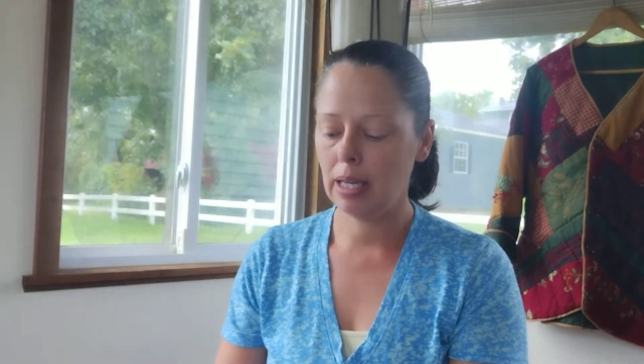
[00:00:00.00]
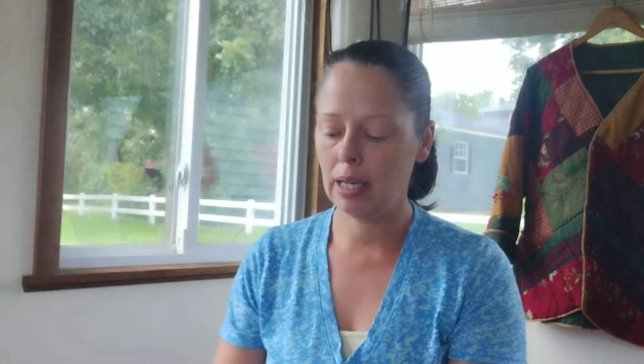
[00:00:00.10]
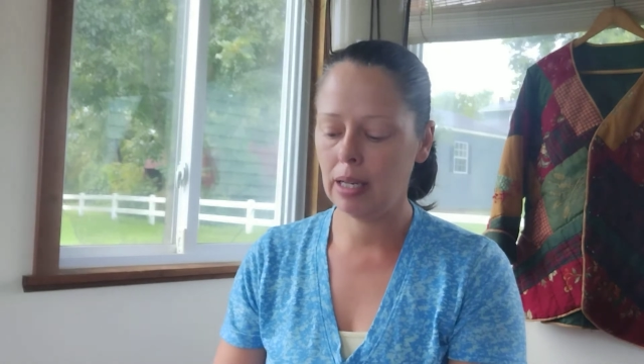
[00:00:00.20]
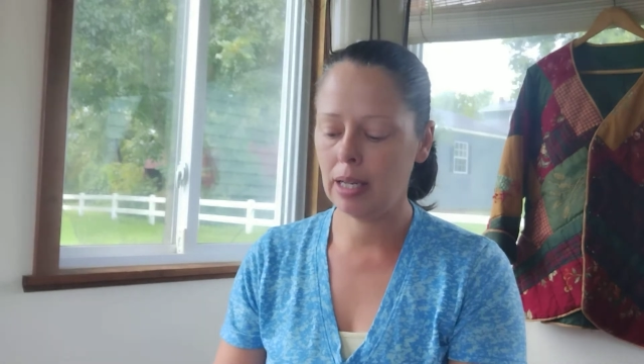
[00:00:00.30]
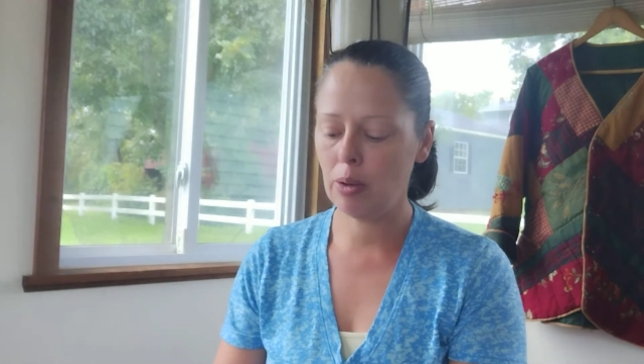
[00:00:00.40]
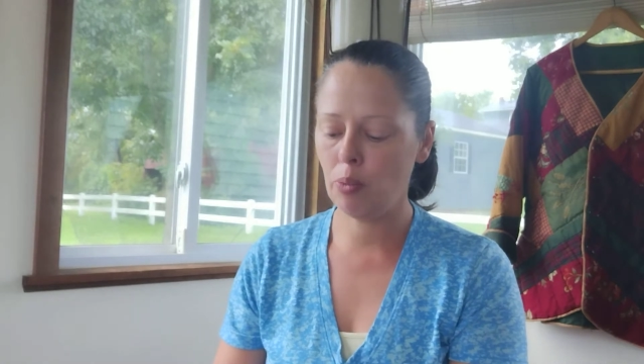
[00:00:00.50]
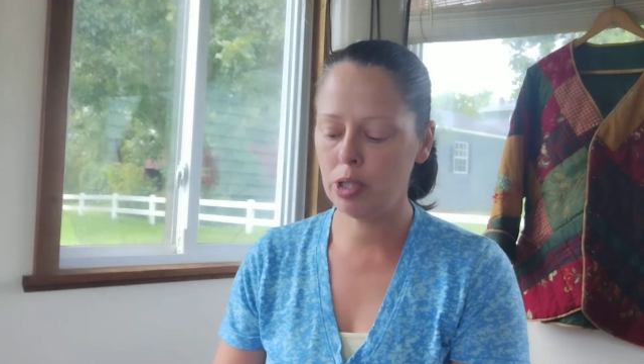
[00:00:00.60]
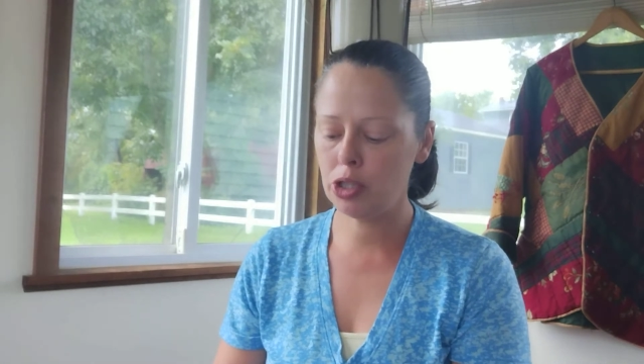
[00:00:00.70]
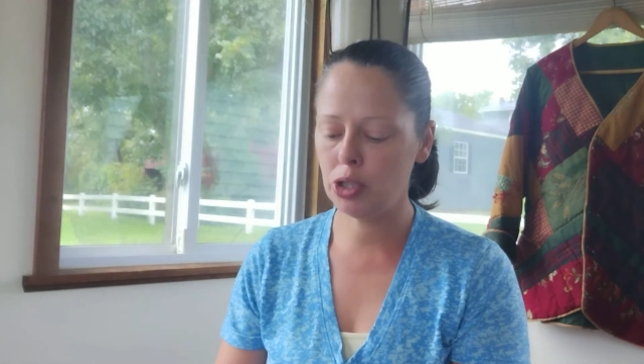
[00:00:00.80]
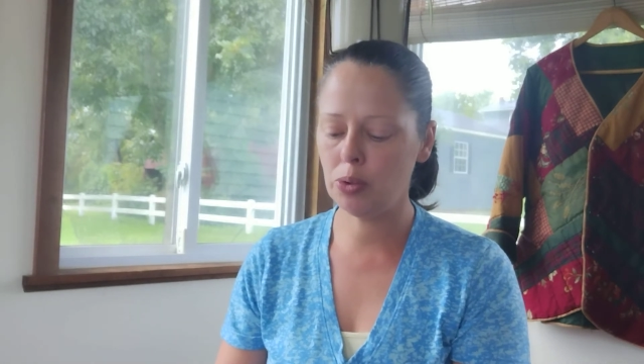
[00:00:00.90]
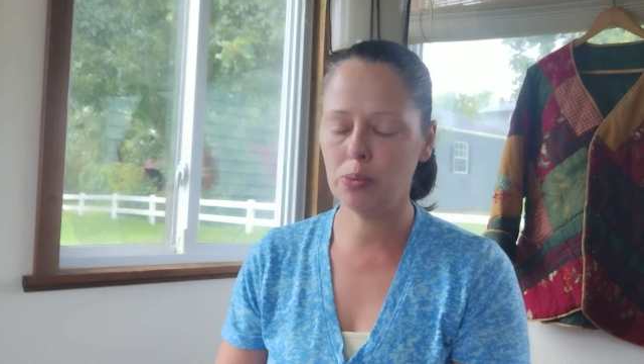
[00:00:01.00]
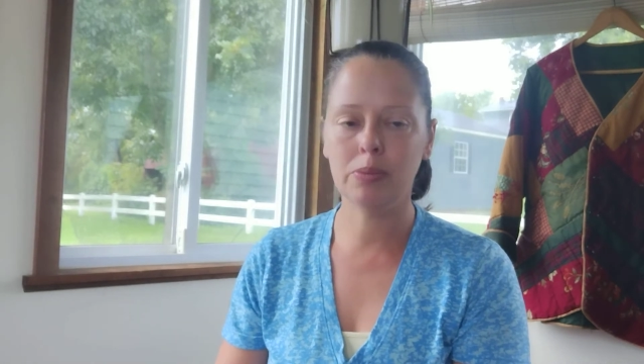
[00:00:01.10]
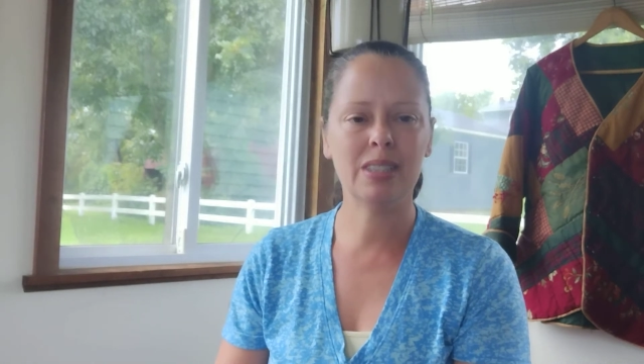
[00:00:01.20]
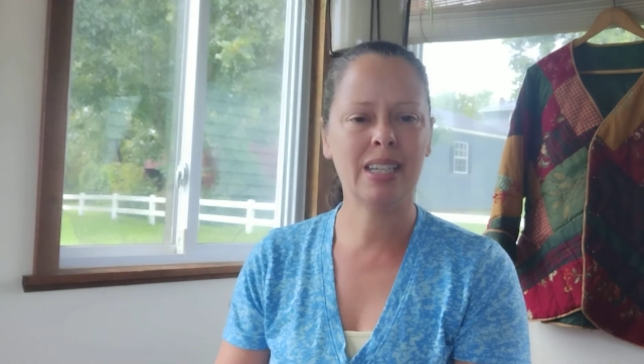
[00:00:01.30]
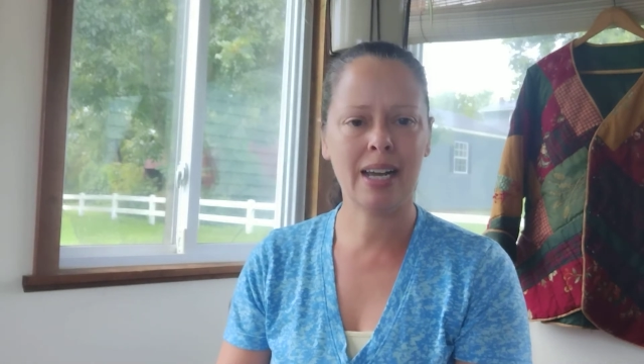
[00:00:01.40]
And once you
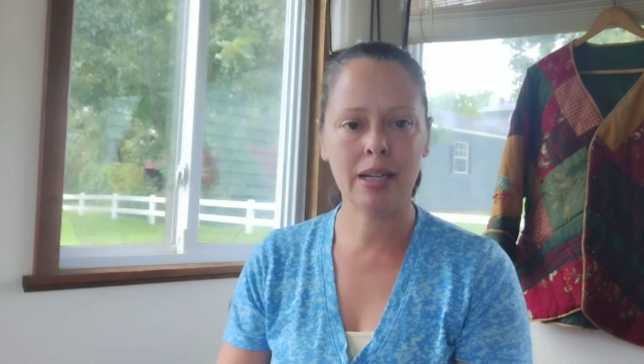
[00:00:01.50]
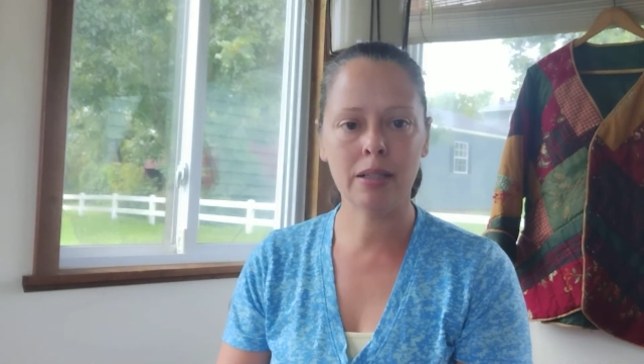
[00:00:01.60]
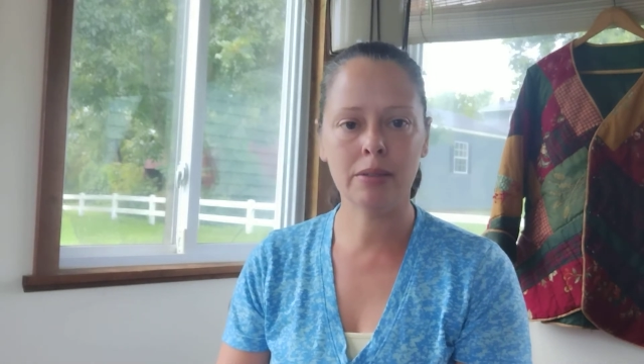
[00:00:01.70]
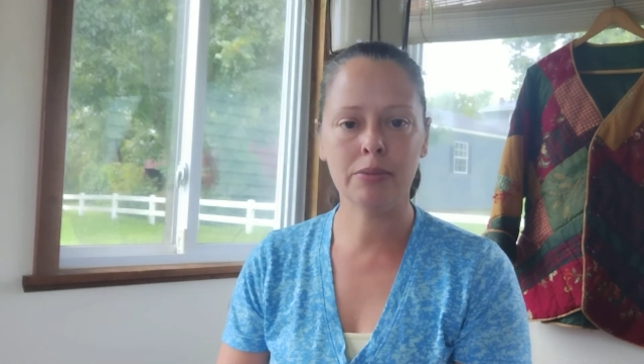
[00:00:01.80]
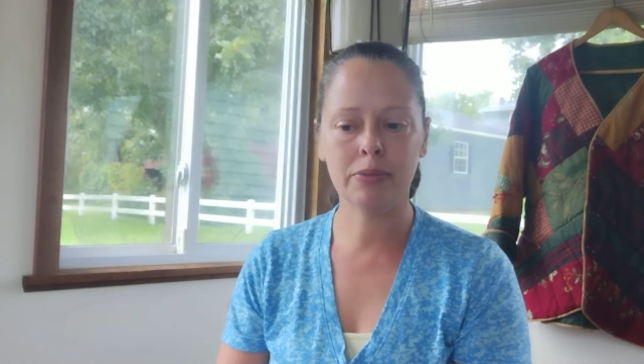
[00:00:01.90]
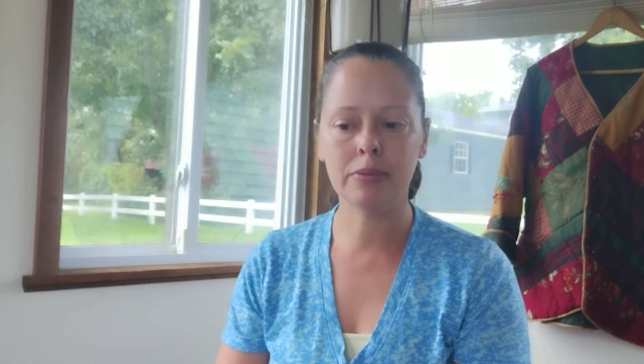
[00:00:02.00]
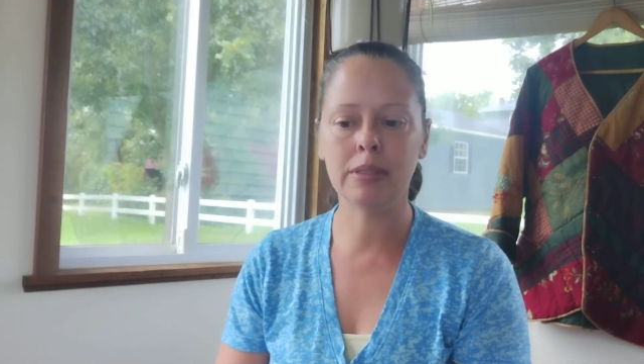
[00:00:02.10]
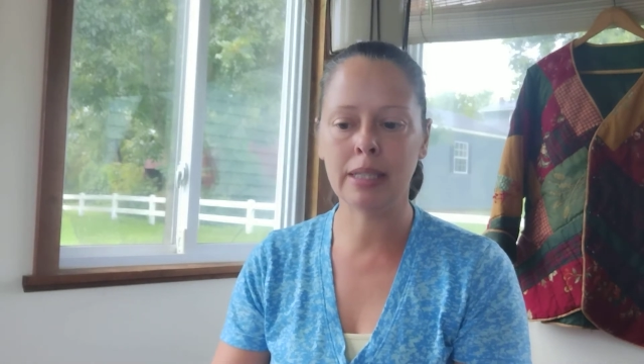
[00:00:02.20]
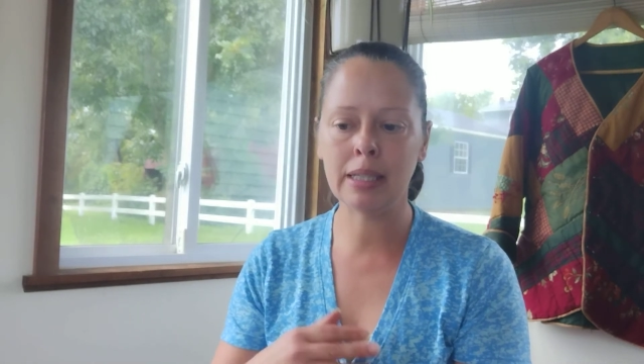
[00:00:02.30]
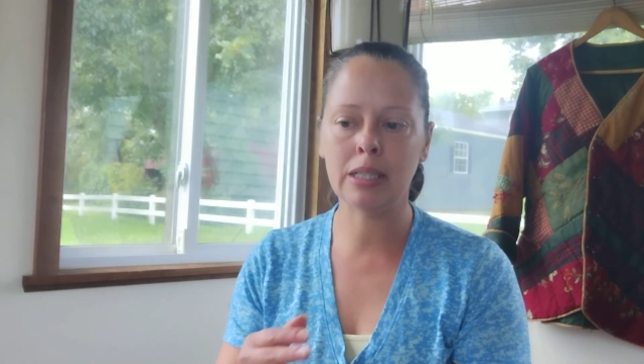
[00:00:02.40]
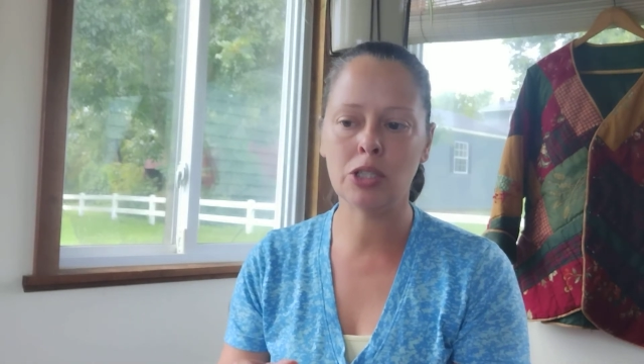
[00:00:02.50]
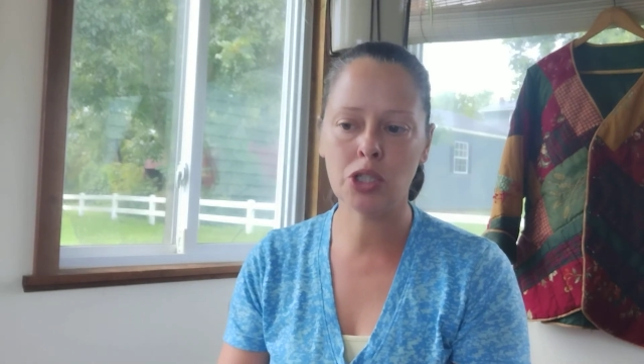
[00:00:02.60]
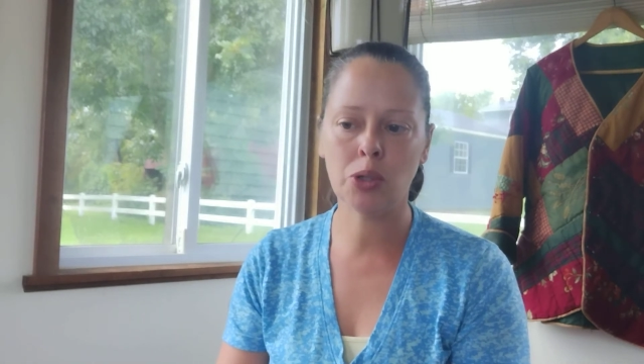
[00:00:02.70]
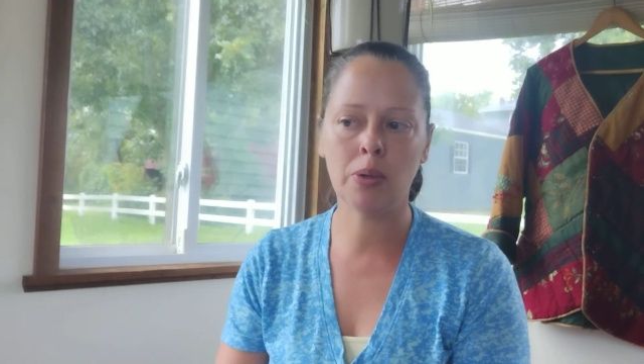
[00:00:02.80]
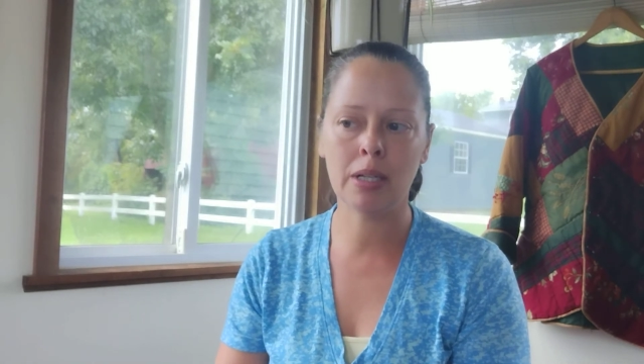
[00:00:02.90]
kind of get
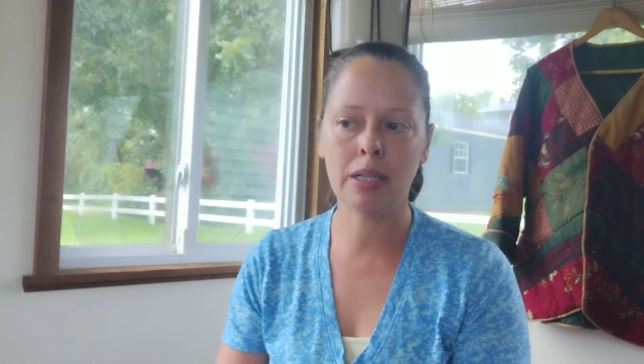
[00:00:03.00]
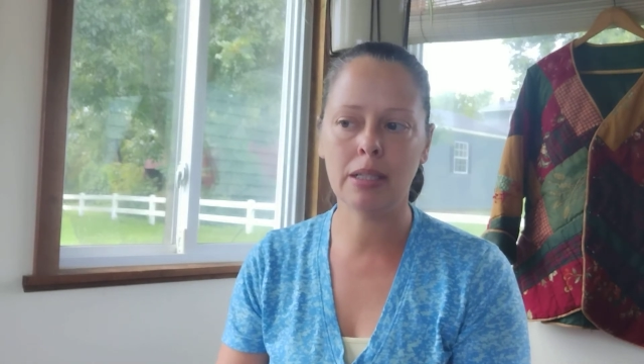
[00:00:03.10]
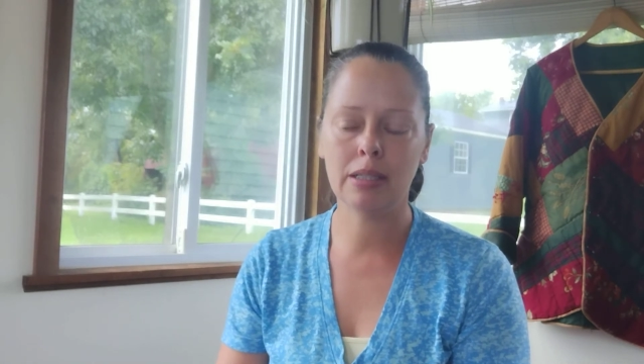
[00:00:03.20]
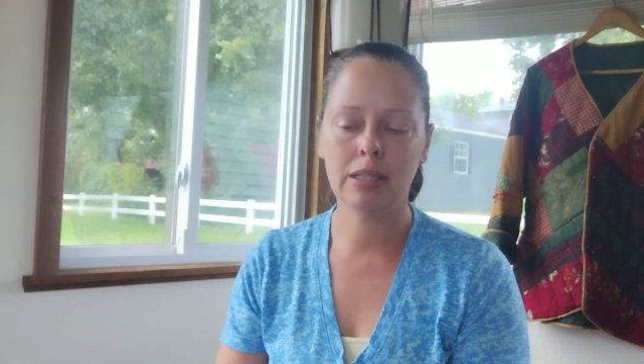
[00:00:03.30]
into it,